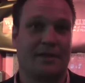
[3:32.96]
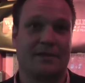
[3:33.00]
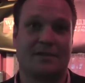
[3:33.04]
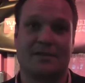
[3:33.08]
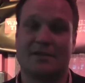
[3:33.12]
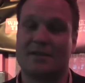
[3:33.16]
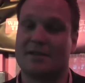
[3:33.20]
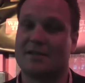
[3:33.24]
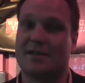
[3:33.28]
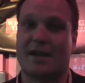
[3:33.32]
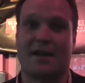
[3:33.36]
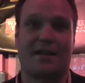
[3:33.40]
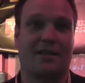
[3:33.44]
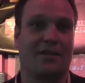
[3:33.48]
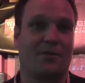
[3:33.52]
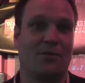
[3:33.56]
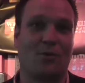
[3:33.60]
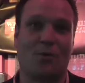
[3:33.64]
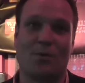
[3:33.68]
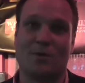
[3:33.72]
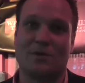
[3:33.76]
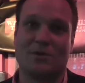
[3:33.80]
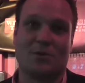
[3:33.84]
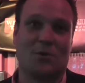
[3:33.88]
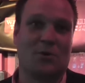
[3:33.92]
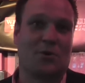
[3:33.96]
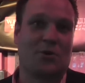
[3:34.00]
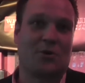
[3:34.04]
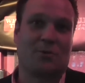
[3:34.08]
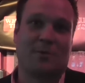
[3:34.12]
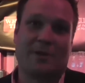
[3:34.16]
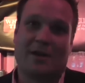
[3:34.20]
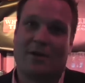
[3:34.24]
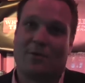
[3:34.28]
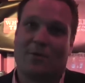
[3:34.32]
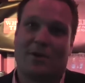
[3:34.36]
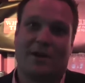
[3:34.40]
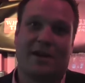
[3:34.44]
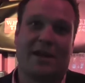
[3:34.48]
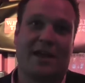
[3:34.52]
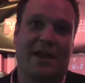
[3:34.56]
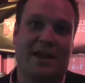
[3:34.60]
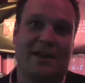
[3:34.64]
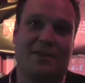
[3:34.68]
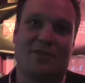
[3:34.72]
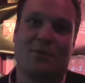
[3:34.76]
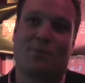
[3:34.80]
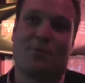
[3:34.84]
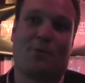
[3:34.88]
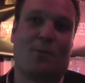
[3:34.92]
That's exactly what we're talking about. We
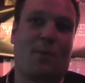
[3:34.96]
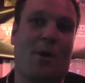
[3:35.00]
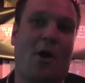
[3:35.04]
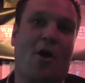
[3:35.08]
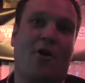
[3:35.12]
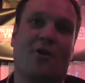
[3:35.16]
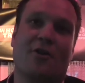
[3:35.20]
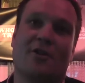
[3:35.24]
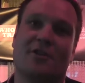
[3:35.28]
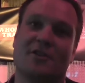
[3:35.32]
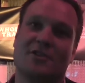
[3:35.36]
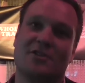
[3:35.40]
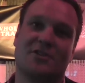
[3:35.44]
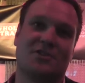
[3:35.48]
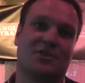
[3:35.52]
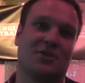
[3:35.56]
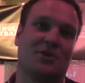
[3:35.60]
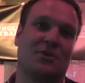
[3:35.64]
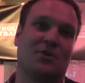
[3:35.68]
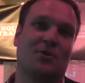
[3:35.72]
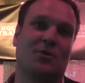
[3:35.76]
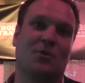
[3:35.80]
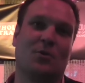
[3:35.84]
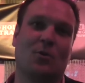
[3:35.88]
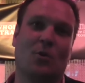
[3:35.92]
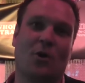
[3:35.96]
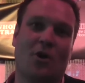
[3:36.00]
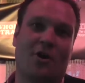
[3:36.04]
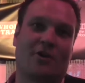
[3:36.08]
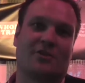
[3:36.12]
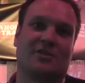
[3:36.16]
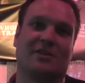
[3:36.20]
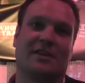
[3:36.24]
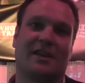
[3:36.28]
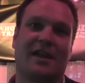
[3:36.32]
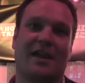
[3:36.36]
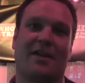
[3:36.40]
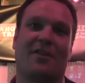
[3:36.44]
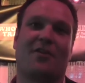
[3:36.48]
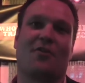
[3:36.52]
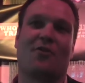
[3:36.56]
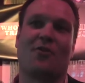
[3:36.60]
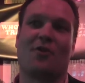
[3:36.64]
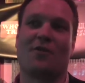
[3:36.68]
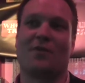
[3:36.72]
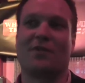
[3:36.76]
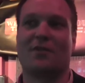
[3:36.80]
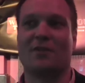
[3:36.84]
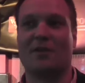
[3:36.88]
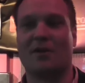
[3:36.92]
need the promoters to work together,
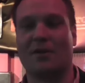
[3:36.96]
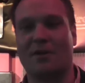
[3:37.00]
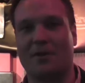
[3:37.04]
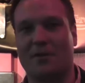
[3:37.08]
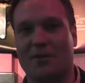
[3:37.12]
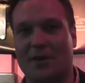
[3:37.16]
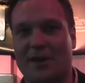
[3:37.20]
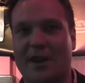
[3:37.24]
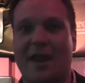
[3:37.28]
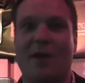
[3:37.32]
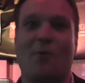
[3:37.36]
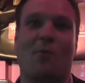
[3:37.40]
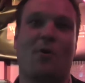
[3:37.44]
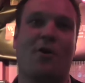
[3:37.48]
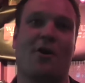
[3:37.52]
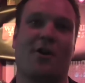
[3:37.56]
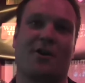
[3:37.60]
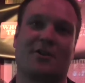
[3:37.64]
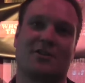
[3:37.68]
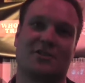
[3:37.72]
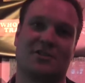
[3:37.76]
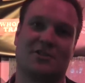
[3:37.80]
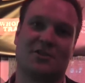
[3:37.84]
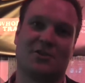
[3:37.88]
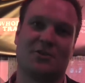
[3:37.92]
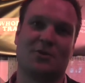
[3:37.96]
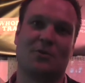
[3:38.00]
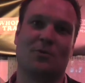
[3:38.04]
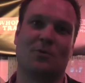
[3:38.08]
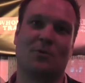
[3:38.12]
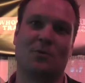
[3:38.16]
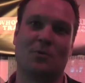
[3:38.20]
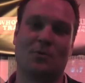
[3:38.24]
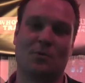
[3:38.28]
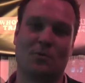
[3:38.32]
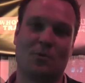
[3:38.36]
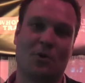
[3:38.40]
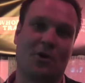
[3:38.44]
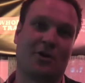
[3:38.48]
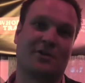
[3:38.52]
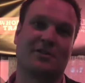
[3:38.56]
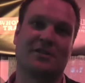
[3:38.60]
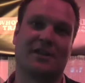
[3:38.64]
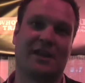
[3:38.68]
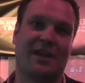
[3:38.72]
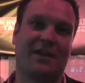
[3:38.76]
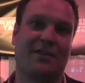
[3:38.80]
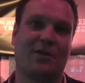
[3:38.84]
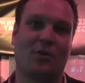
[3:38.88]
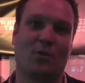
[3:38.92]
and the networks to work
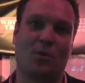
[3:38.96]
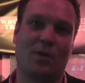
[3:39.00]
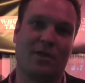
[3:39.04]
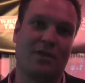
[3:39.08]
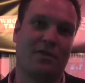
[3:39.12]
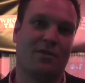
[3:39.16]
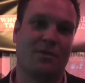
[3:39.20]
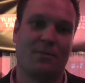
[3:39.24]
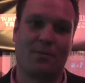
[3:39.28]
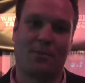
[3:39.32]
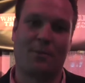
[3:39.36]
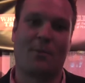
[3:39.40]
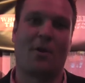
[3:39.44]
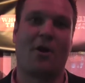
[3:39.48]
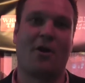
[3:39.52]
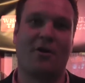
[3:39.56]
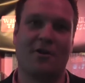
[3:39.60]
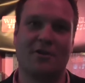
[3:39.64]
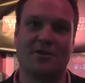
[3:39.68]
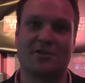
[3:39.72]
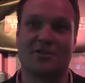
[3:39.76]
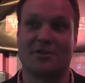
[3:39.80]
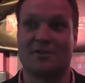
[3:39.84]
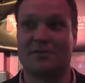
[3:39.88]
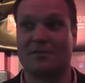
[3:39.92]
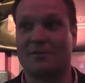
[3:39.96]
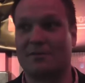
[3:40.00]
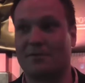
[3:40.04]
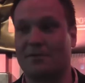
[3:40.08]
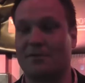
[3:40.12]
together with the promoters, and